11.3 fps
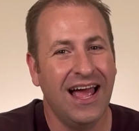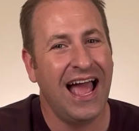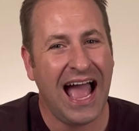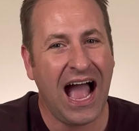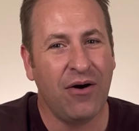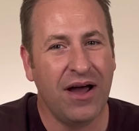
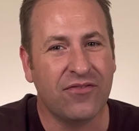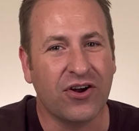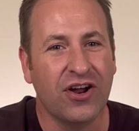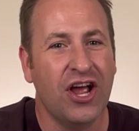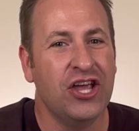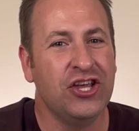However,
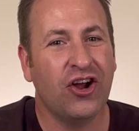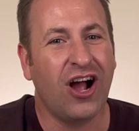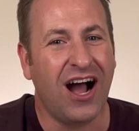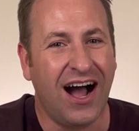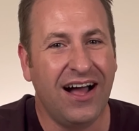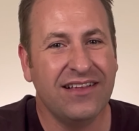your
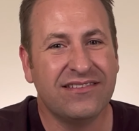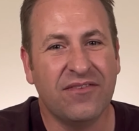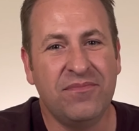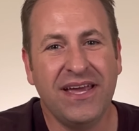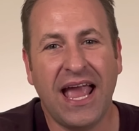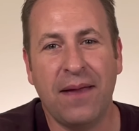odds of
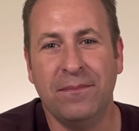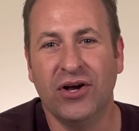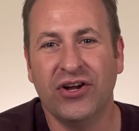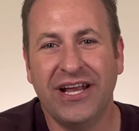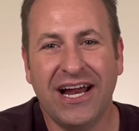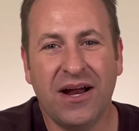being a
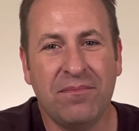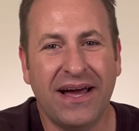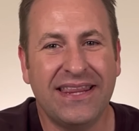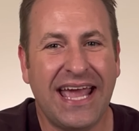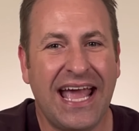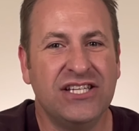millionaire by
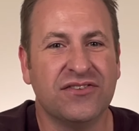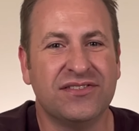the age of